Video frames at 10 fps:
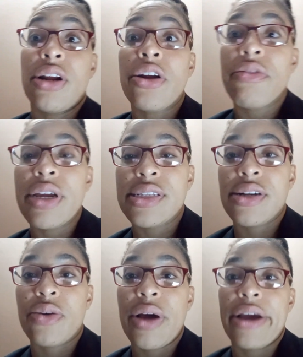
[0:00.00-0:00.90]
and our rates
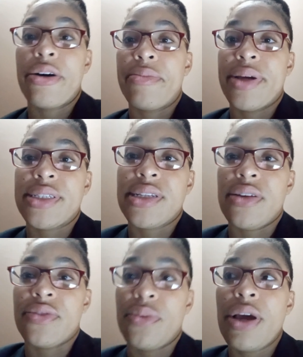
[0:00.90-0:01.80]
are quite
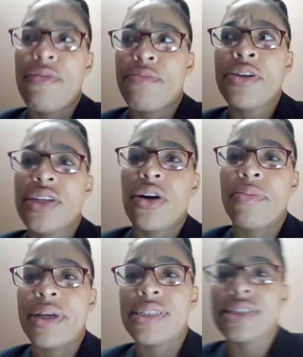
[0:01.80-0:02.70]
competitive. We have pretty
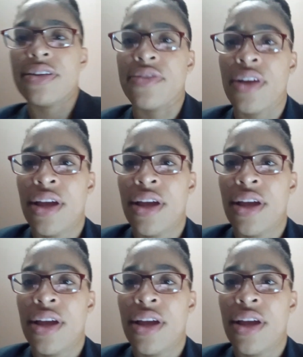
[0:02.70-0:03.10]
competitive